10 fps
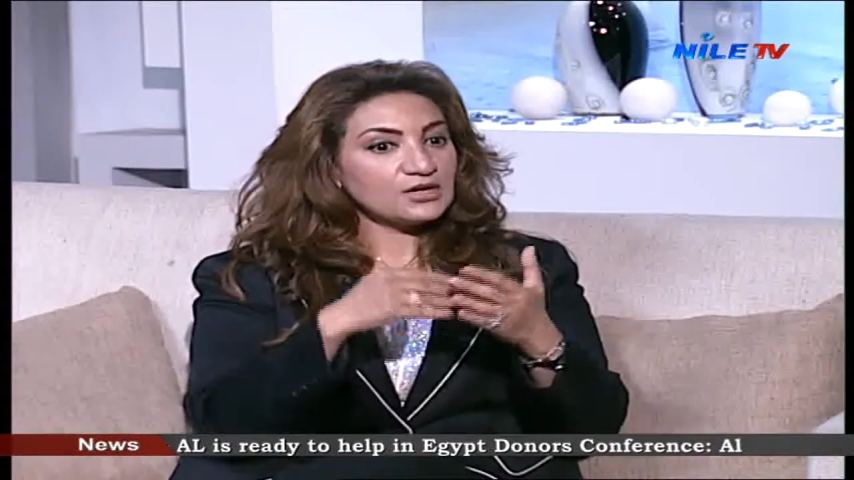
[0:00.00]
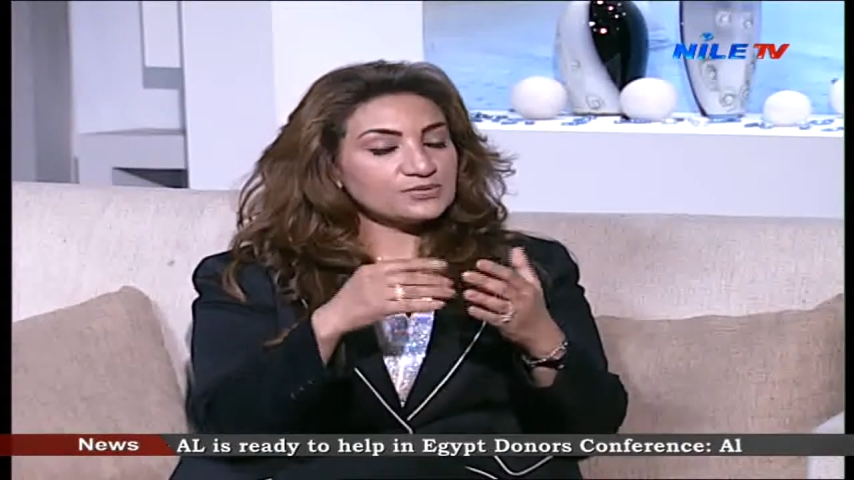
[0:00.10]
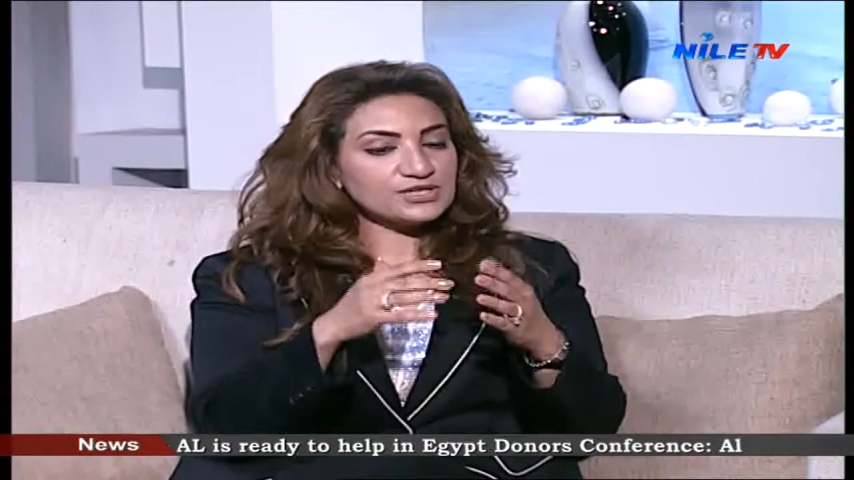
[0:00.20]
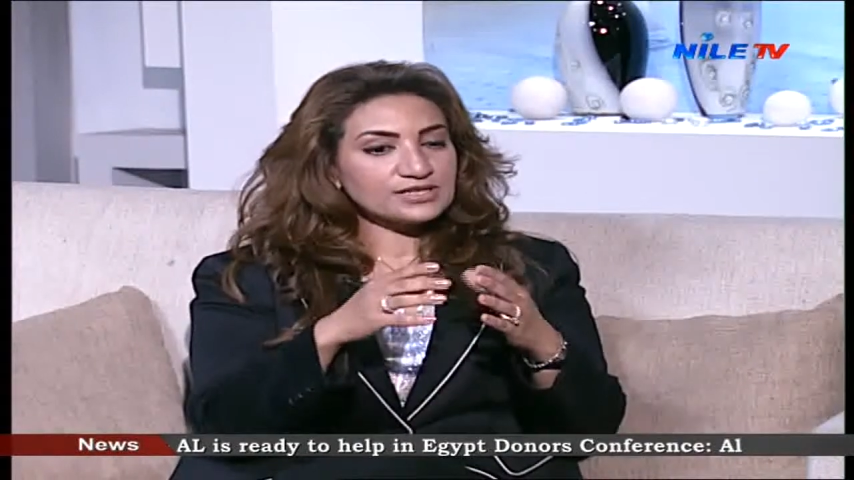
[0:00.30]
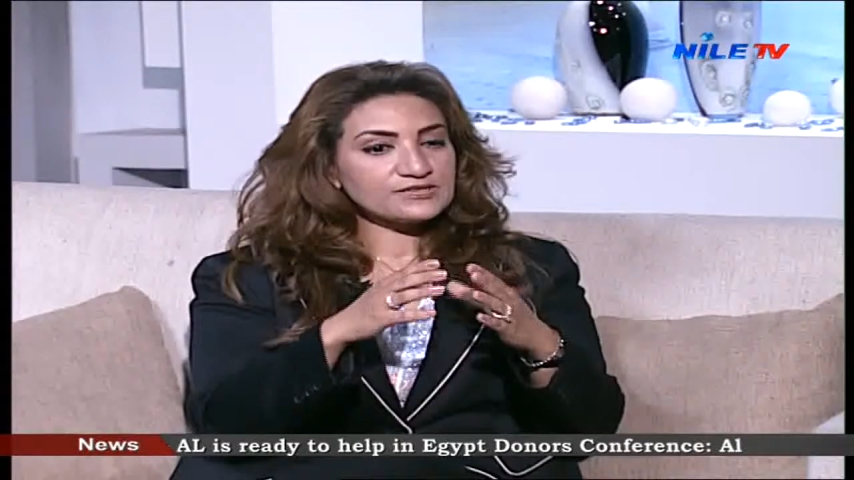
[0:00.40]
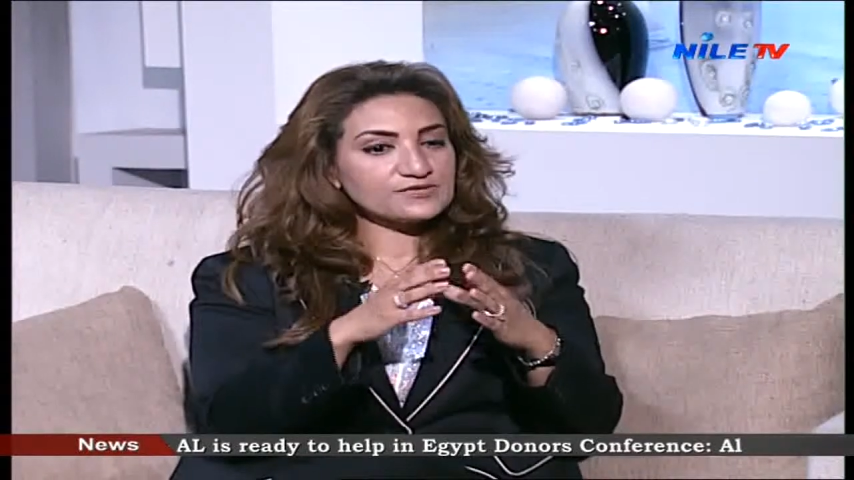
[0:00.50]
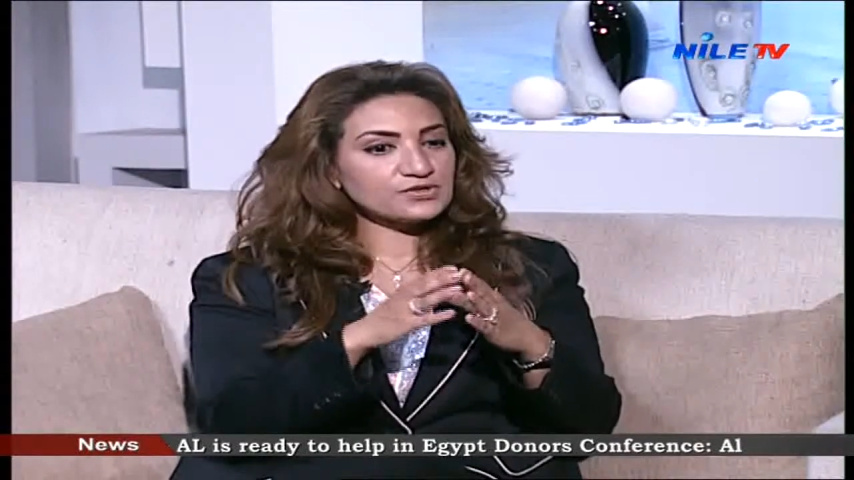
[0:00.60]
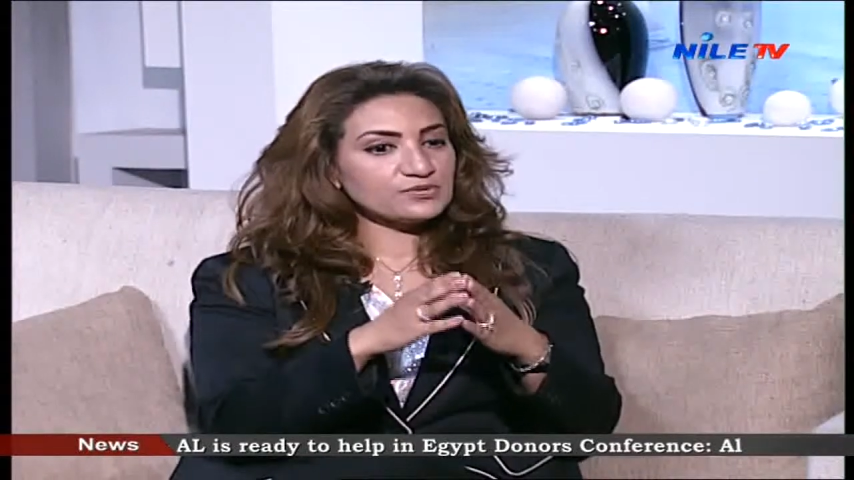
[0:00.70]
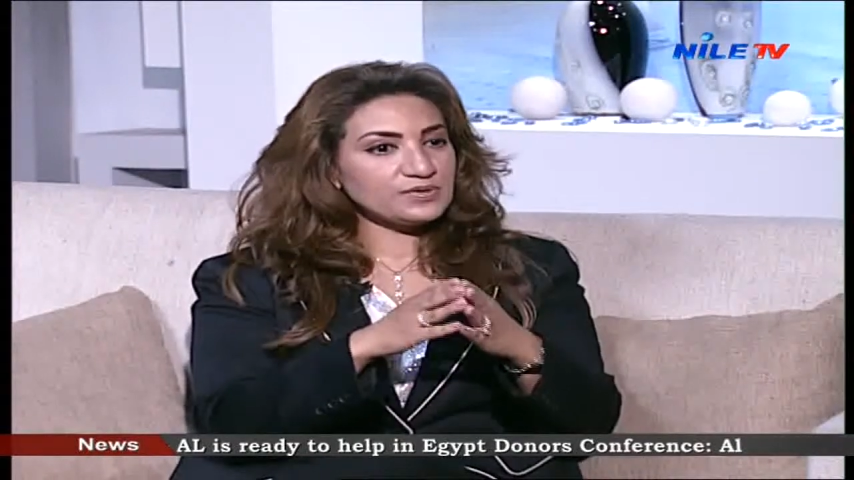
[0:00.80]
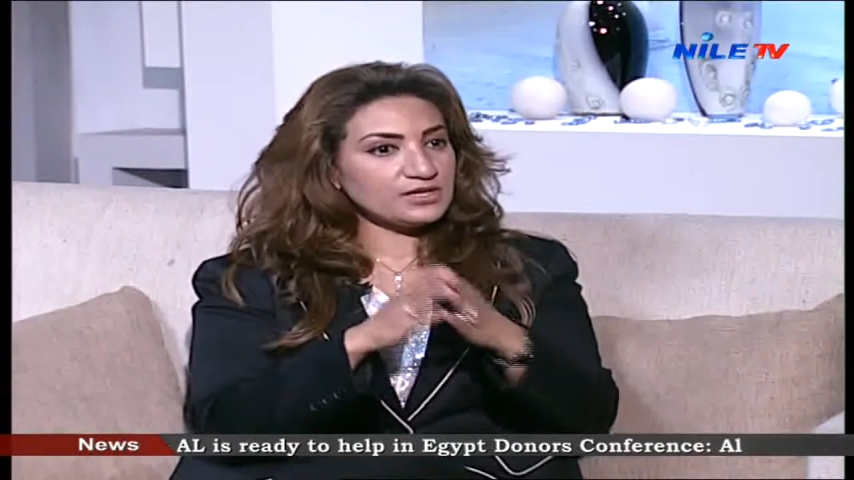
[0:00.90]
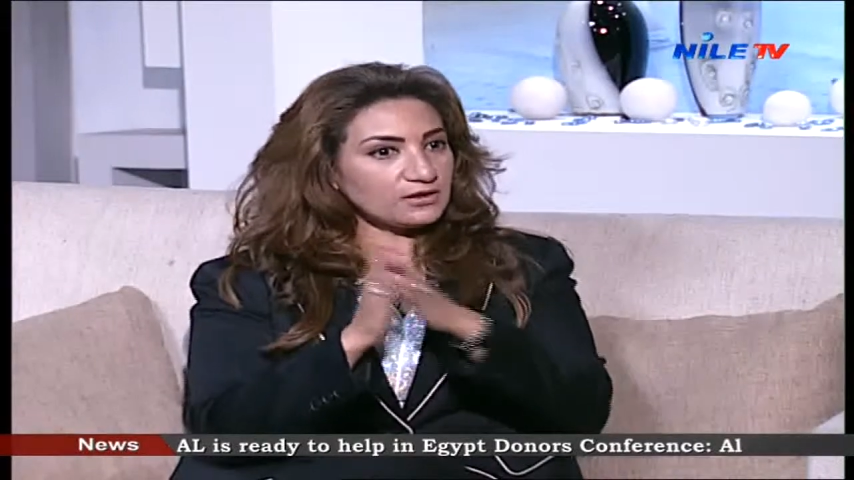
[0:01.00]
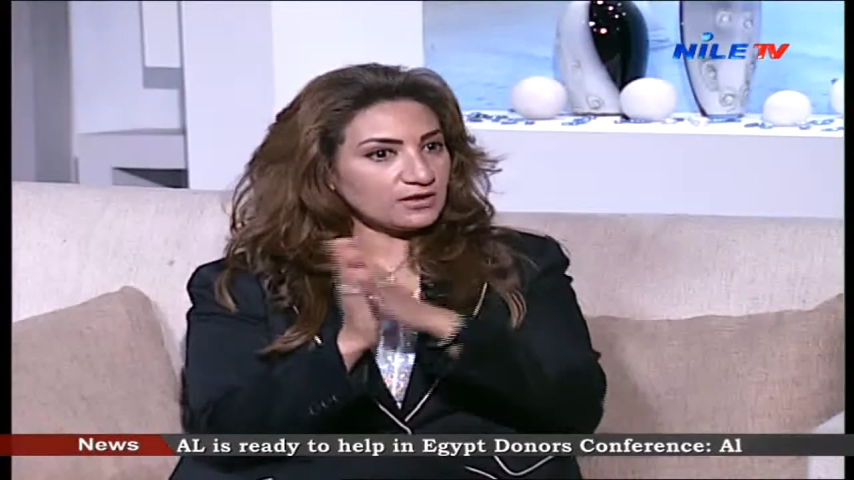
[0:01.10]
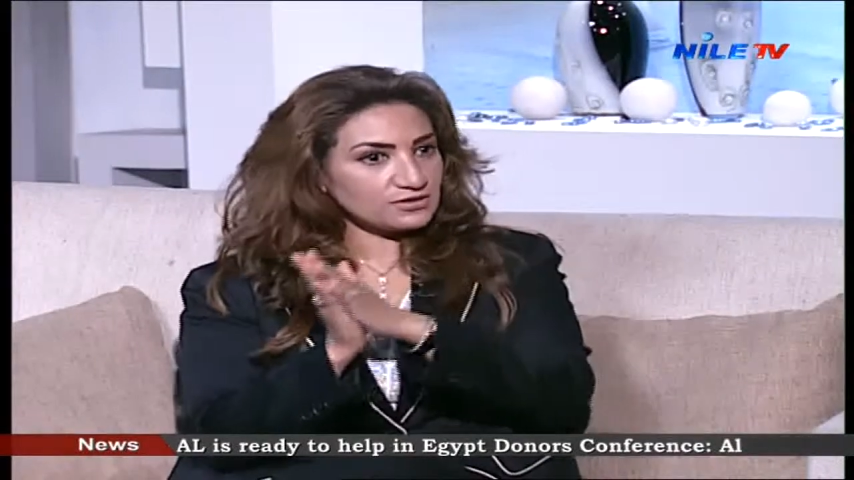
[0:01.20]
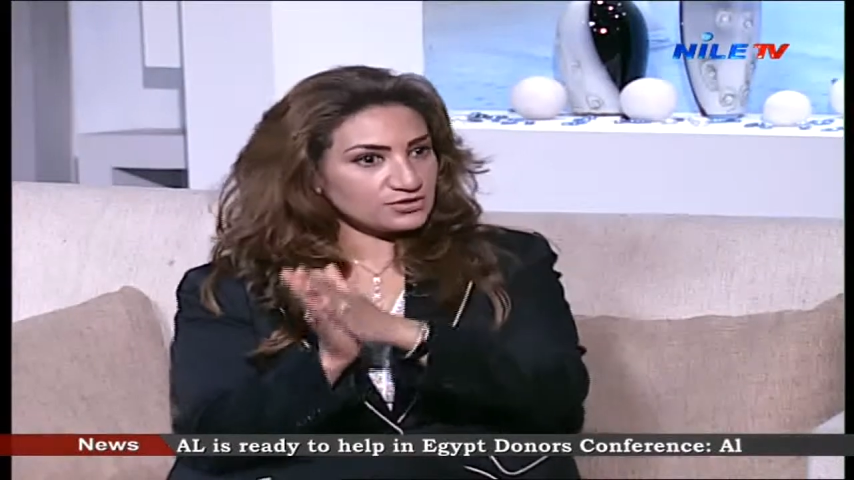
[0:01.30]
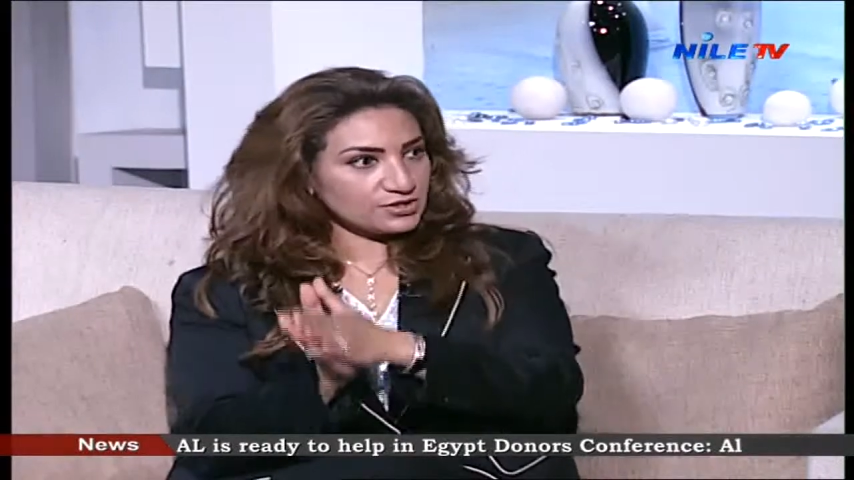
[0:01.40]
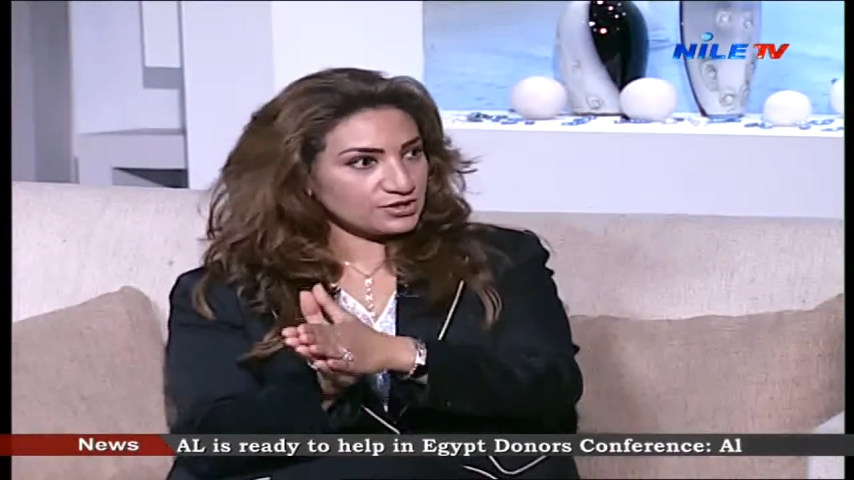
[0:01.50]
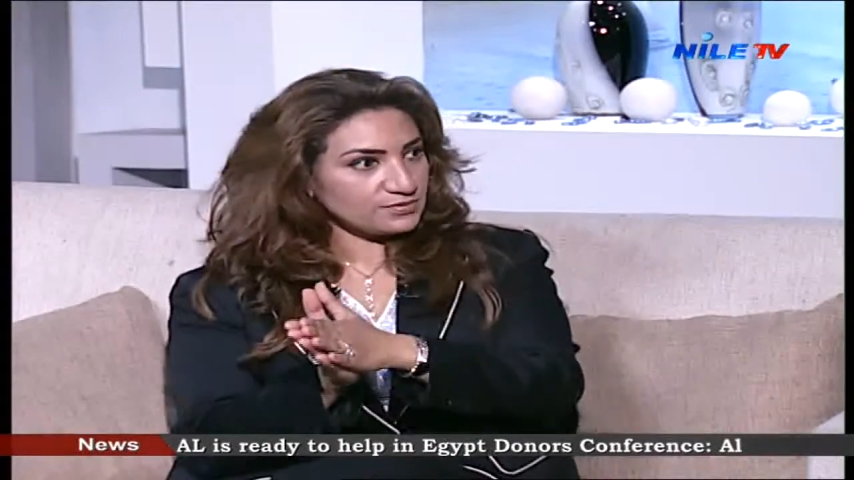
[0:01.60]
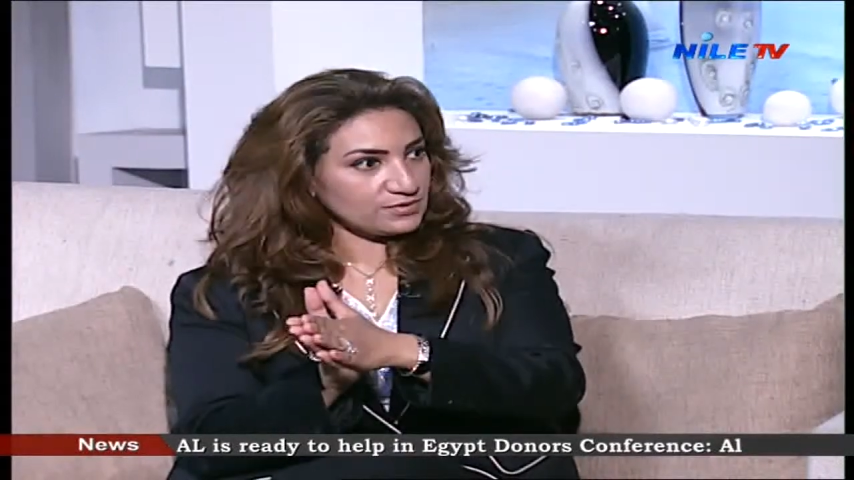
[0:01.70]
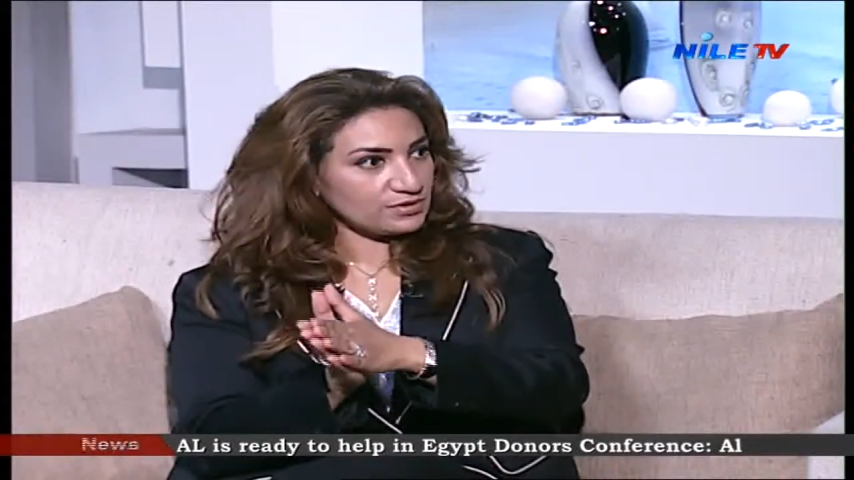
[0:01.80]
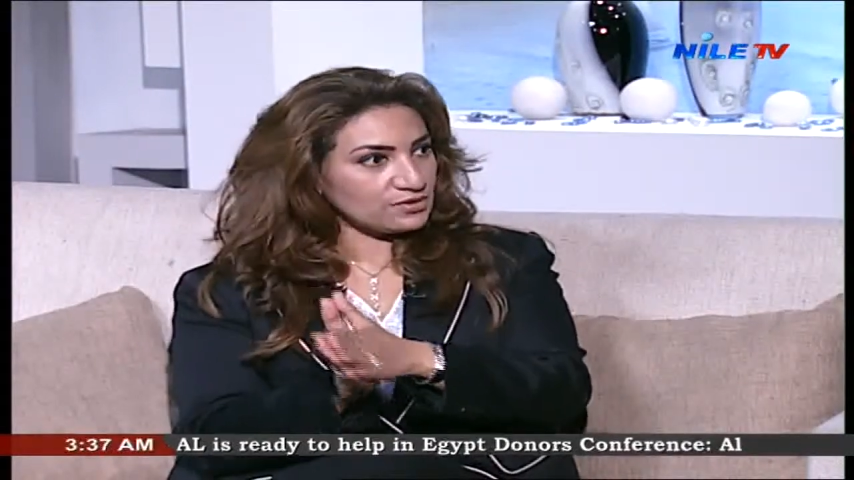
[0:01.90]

Objectives could be long-term